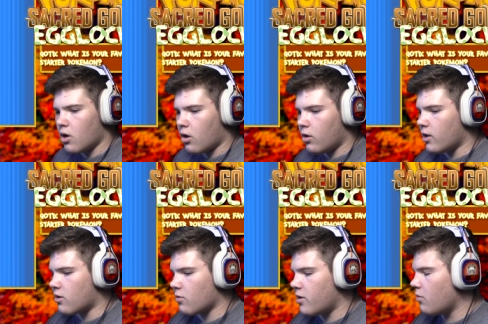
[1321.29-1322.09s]
Alright,
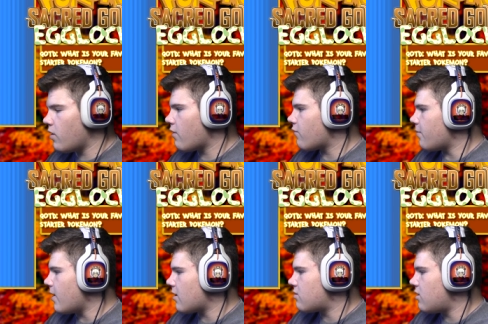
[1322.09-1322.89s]
so here we are for
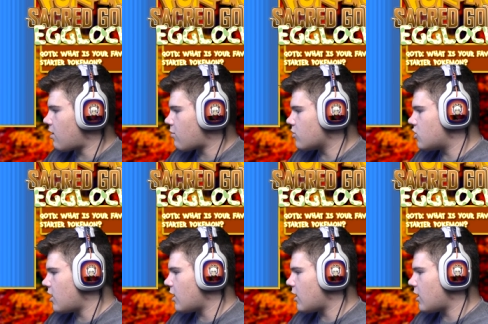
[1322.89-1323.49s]
box 6, which